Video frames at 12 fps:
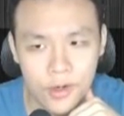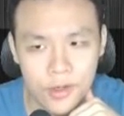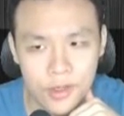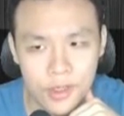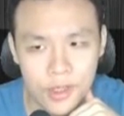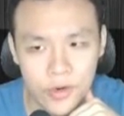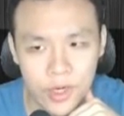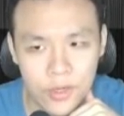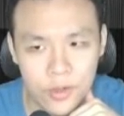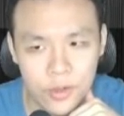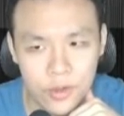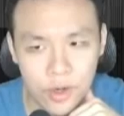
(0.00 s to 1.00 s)
TOA,
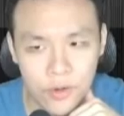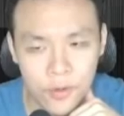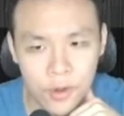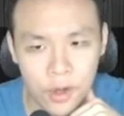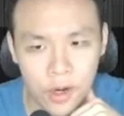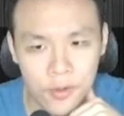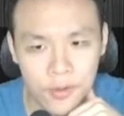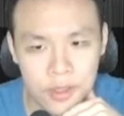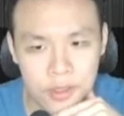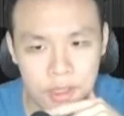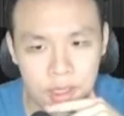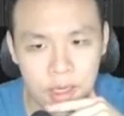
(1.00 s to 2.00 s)
too strong for a lot of
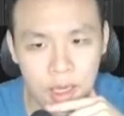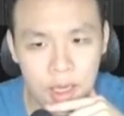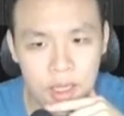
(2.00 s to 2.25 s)
things. They